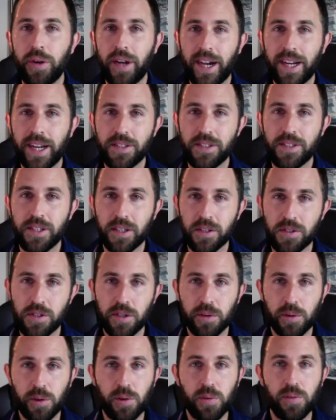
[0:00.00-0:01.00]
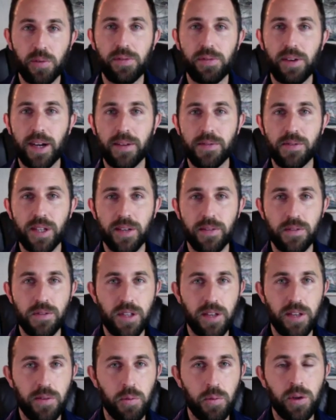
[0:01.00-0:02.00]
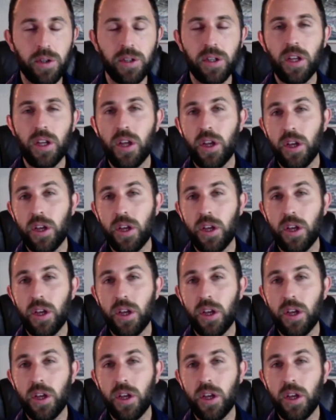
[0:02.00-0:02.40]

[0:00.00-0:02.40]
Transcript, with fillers: 960 5771.